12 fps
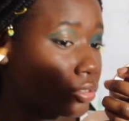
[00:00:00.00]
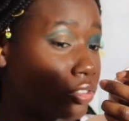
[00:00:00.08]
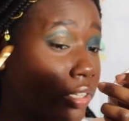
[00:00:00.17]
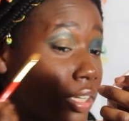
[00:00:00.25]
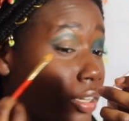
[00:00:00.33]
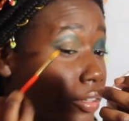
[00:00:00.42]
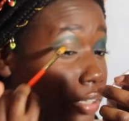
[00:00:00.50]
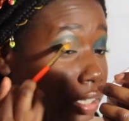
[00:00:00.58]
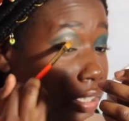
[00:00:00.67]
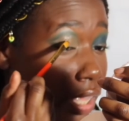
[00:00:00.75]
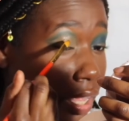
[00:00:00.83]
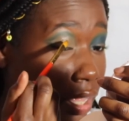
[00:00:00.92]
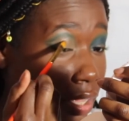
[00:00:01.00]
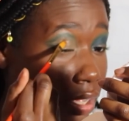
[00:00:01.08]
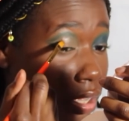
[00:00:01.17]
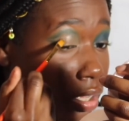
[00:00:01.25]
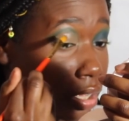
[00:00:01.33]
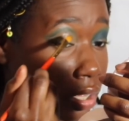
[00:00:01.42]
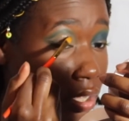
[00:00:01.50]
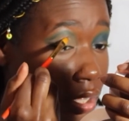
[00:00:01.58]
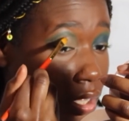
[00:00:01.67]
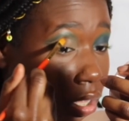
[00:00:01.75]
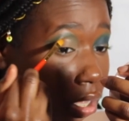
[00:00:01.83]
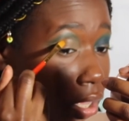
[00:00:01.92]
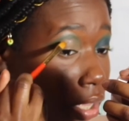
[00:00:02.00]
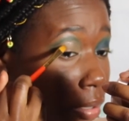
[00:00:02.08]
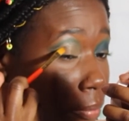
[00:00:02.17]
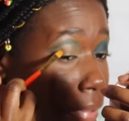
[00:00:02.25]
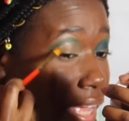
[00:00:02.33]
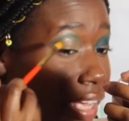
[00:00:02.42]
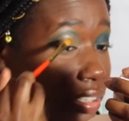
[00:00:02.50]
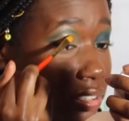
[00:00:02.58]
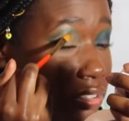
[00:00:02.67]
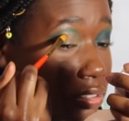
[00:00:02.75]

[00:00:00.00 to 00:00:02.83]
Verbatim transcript: drain it out like that and pat